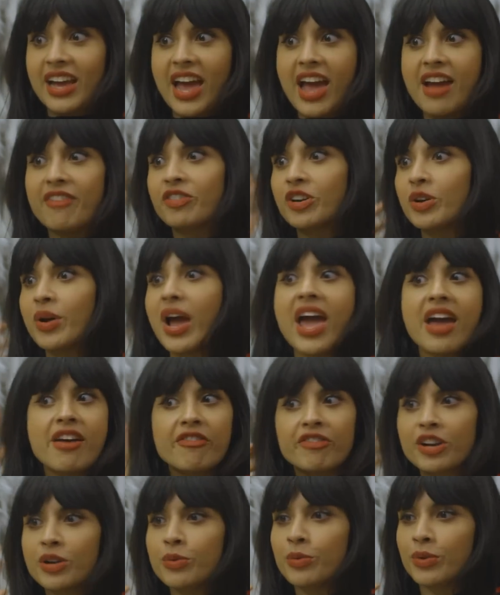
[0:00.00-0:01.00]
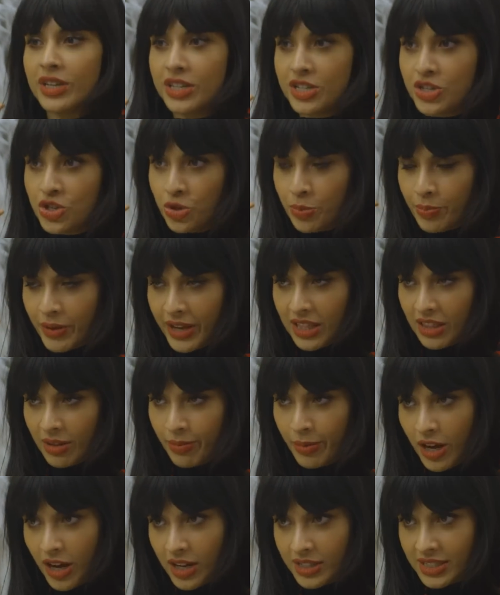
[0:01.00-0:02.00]
like everyone should be at the
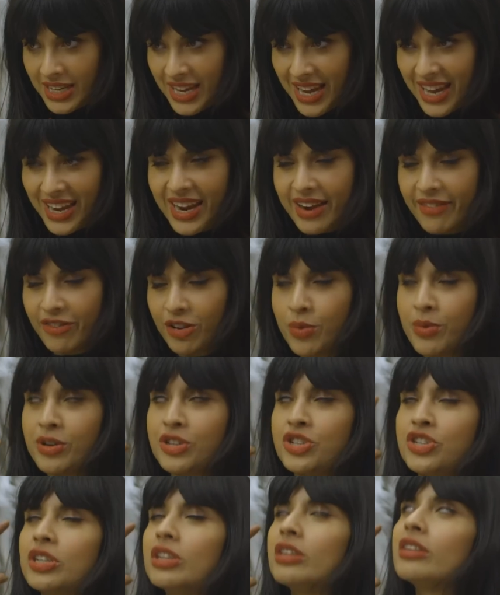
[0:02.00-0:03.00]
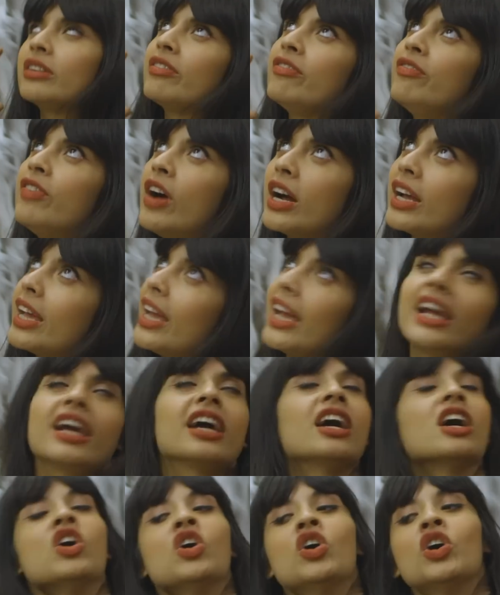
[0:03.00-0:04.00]
party and everyone should look
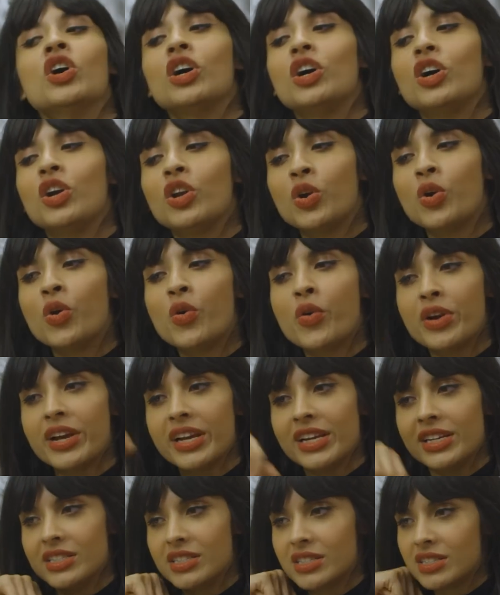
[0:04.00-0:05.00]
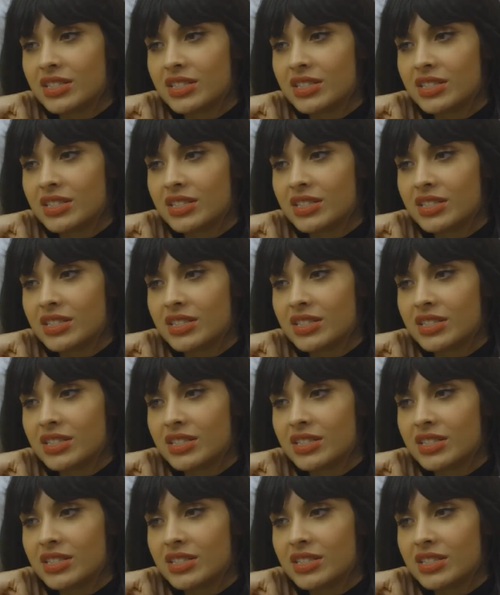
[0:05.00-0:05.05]
fucking glorious